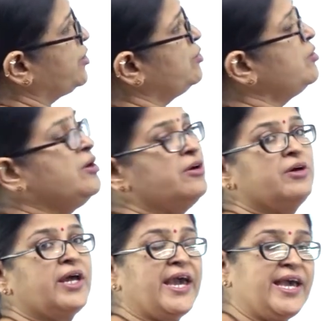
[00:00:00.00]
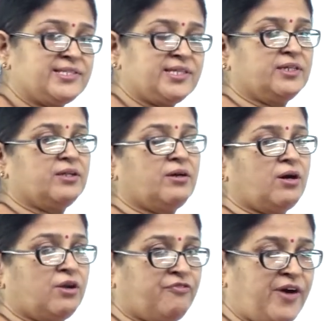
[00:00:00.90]
to hasten
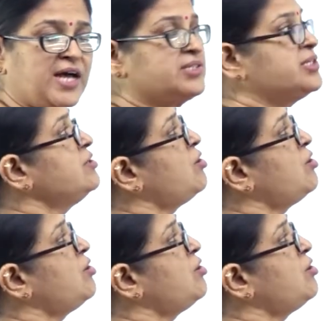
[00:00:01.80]
or fasten